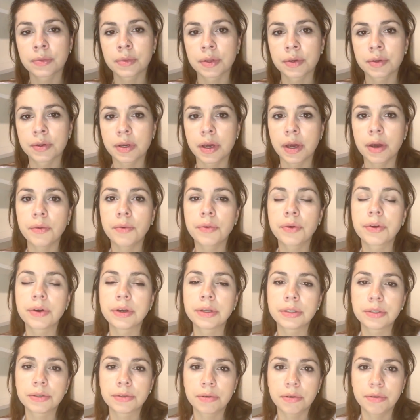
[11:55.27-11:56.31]
Okay, we're going
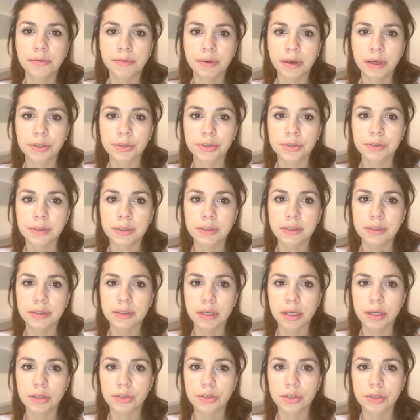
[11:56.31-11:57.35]
to do a facial
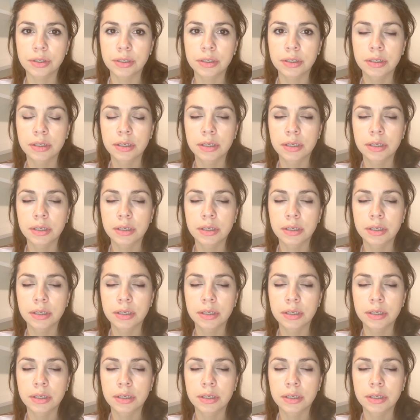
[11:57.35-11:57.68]
sensation